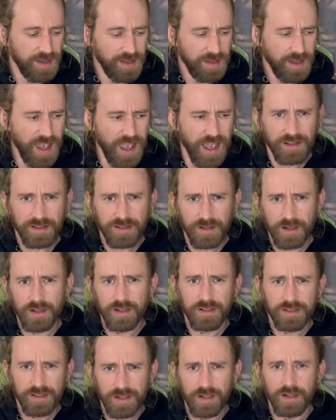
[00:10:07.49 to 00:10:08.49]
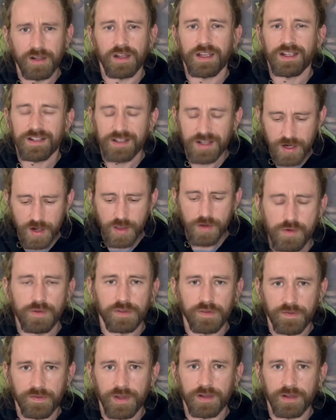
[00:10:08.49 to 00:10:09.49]
yeah, it's loads
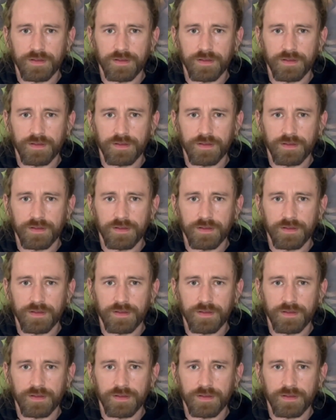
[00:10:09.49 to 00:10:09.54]
of fun.